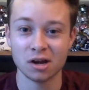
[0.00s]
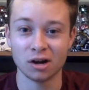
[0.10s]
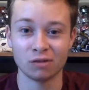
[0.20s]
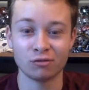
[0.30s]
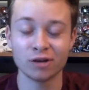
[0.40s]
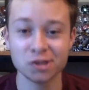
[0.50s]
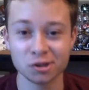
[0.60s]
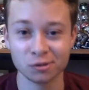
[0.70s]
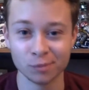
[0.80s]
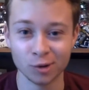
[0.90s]

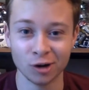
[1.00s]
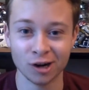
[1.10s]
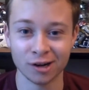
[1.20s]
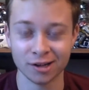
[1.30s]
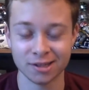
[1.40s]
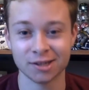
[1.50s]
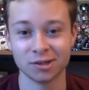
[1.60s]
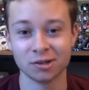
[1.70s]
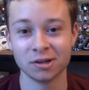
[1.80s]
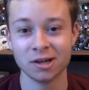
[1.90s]
original Mulan
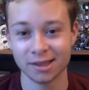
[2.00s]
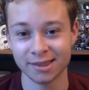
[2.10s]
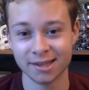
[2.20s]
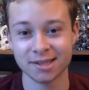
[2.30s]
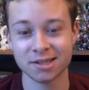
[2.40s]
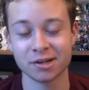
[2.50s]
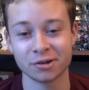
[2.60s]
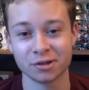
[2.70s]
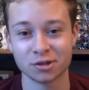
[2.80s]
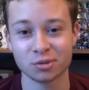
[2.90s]
until this
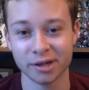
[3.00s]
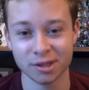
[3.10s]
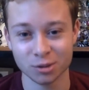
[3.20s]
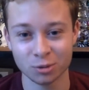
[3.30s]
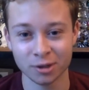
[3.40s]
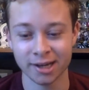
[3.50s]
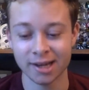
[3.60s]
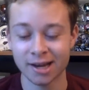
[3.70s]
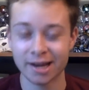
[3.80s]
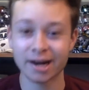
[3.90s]
year in 2020.
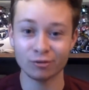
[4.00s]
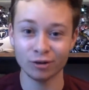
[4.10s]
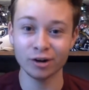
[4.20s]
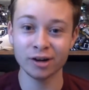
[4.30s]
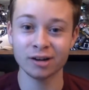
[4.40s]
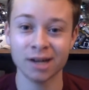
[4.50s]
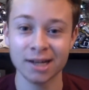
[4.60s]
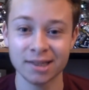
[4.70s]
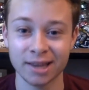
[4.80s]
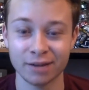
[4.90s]
And I really
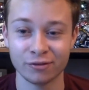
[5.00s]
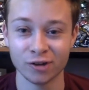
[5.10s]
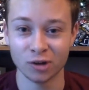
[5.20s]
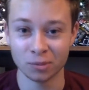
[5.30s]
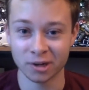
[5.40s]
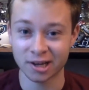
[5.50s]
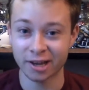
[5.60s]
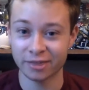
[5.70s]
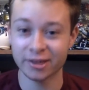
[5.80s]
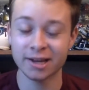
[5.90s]
like that film, and I
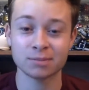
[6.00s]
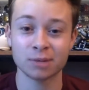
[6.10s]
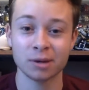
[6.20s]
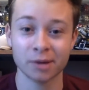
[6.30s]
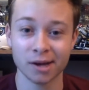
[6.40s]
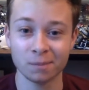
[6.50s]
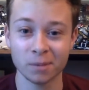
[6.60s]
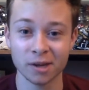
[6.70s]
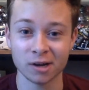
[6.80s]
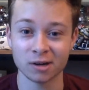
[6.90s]
think it's probably up
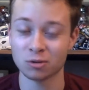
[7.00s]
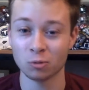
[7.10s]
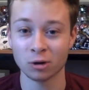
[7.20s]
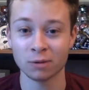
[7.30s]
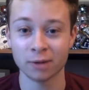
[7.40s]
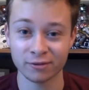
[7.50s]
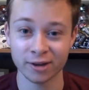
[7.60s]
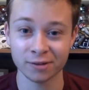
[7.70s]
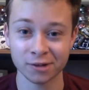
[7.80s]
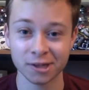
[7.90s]
there as one of my
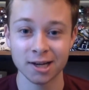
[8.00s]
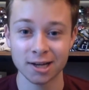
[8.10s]
favorite